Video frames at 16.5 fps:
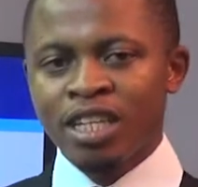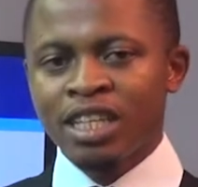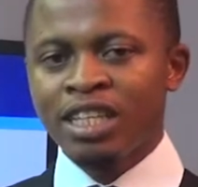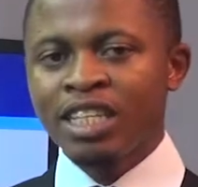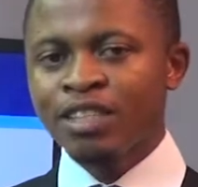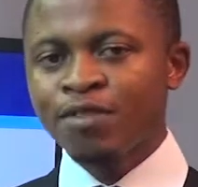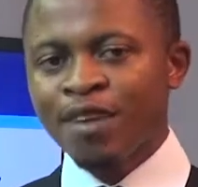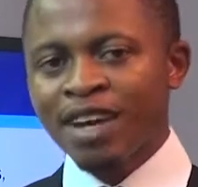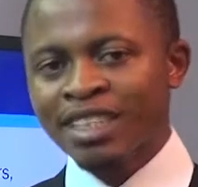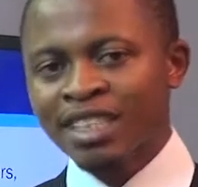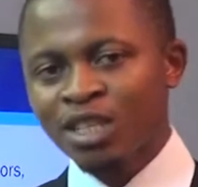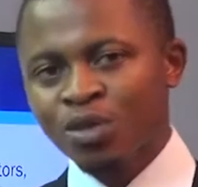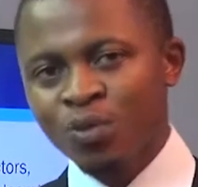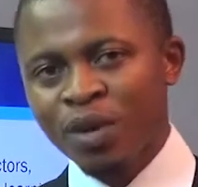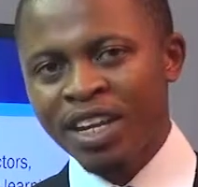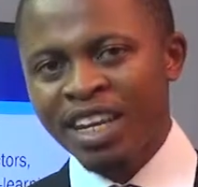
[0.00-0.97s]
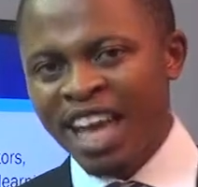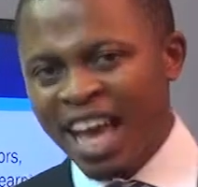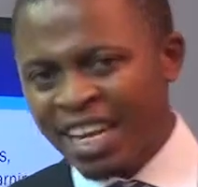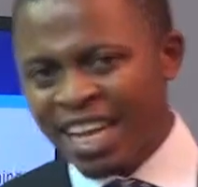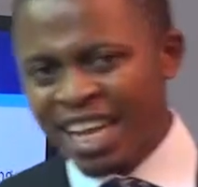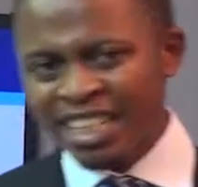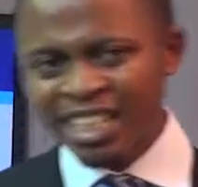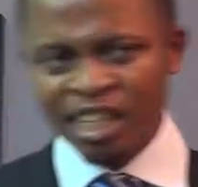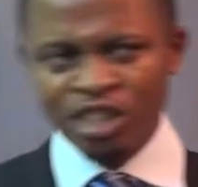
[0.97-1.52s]
These factors were
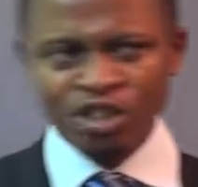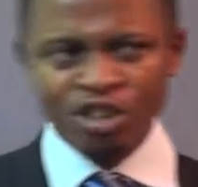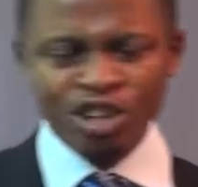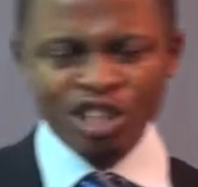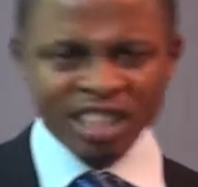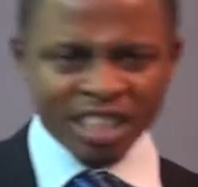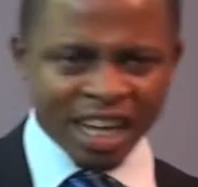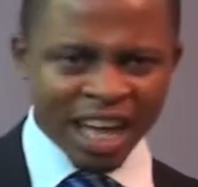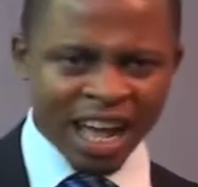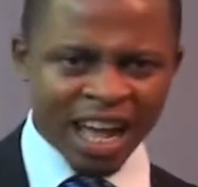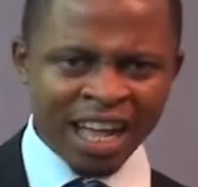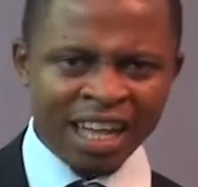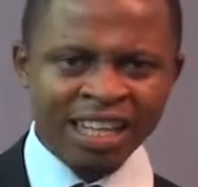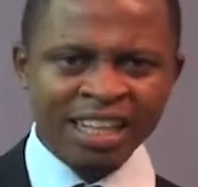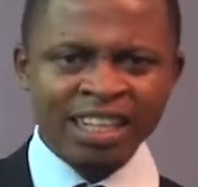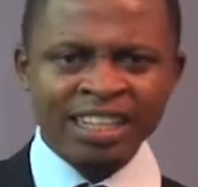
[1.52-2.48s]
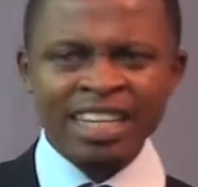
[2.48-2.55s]
neither technological,